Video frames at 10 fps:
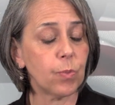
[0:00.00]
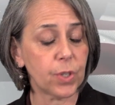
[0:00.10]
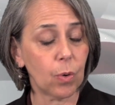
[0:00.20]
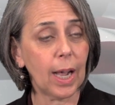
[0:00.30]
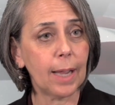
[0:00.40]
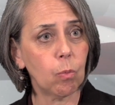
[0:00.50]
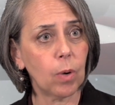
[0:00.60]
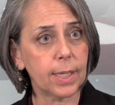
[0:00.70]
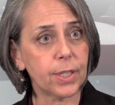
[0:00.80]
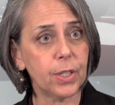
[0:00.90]
So I
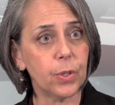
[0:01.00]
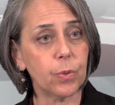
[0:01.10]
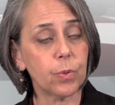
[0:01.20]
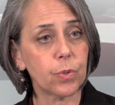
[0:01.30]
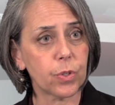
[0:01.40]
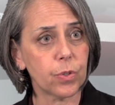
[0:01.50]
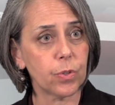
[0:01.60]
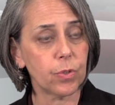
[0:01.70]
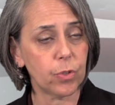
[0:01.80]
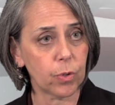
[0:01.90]
want to
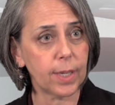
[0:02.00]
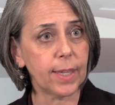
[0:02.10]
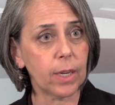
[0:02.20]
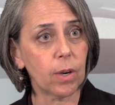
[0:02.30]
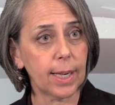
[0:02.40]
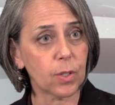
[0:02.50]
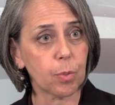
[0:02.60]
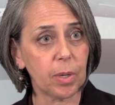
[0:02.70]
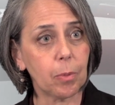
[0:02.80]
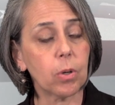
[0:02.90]
join the Ohio
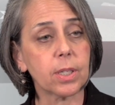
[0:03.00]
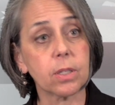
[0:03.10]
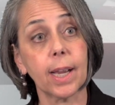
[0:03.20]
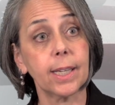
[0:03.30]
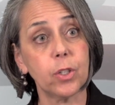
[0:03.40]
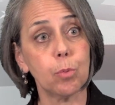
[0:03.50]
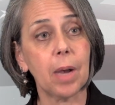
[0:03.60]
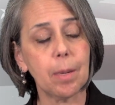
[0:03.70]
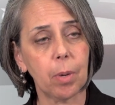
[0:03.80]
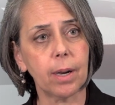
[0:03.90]
Supreme Court so I can do
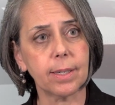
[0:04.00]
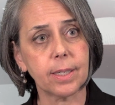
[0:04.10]
my part